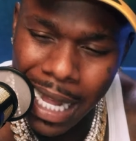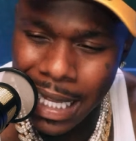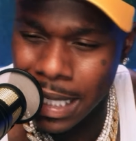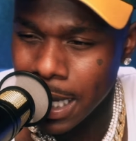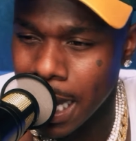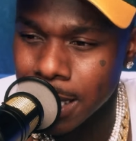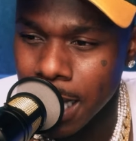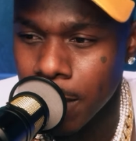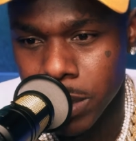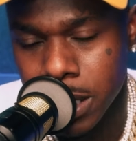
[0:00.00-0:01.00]
into that
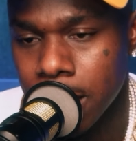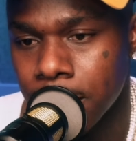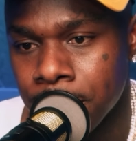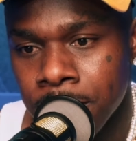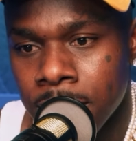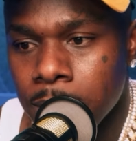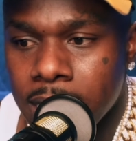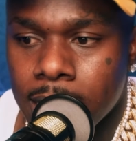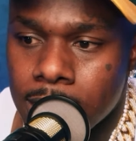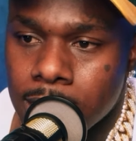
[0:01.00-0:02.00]
type of shit
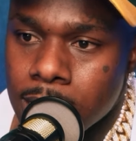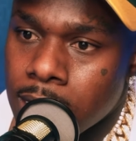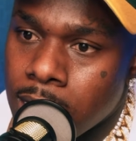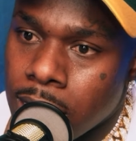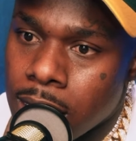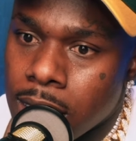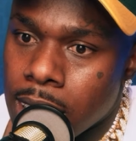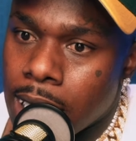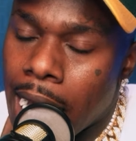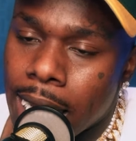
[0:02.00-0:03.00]
because,
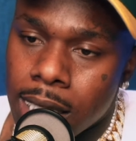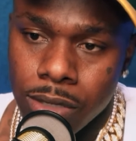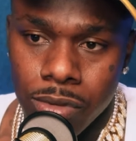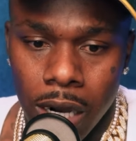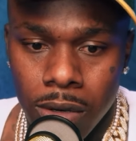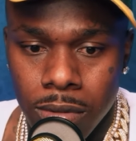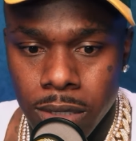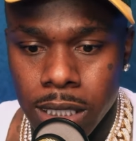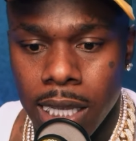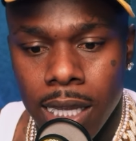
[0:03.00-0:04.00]
like you know,
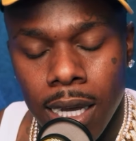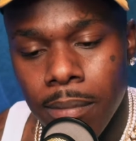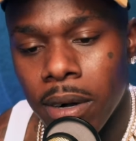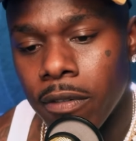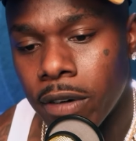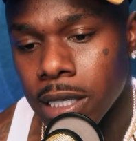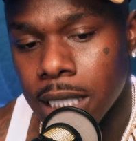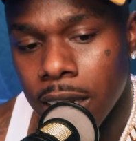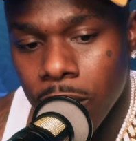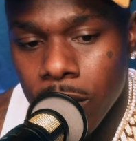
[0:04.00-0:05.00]
a motherfucker
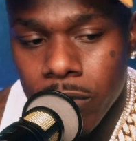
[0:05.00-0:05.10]
say the wrong